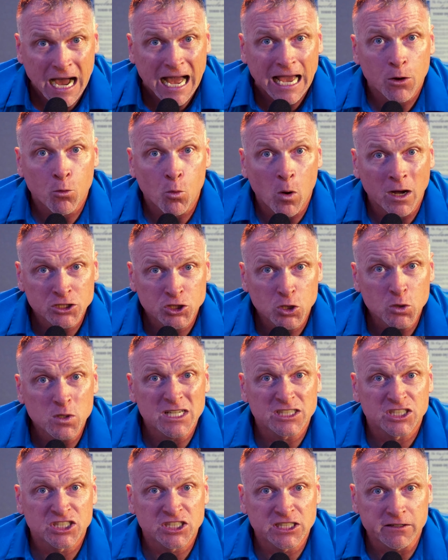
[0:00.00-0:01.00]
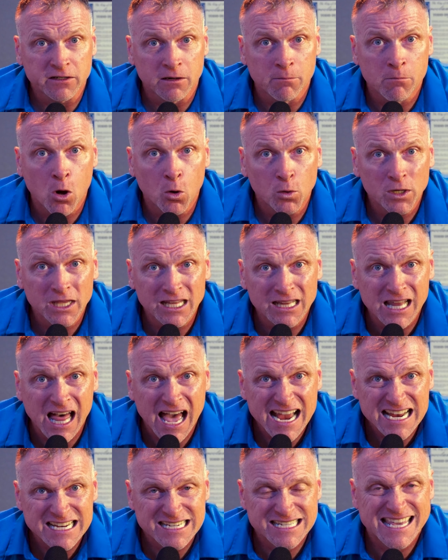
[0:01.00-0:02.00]
I want you to
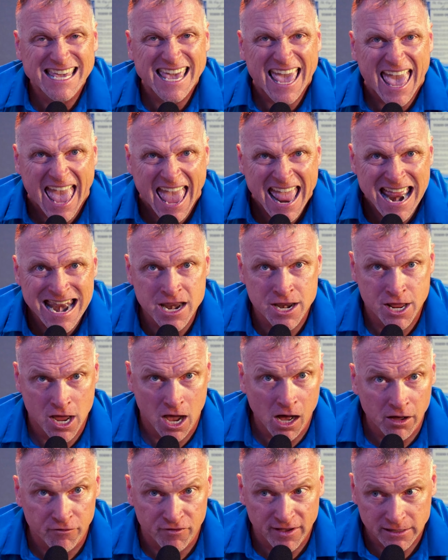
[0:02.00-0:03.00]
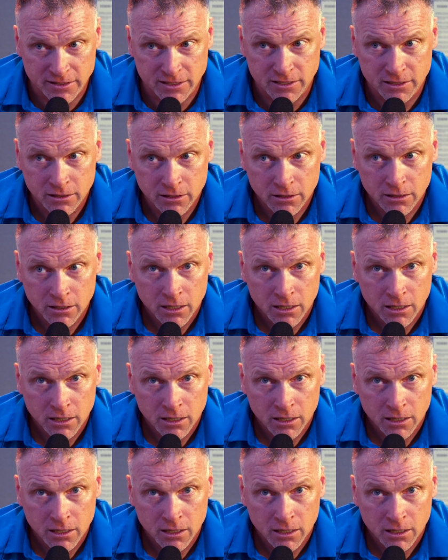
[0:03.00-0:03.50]
ceremonialize the end of it.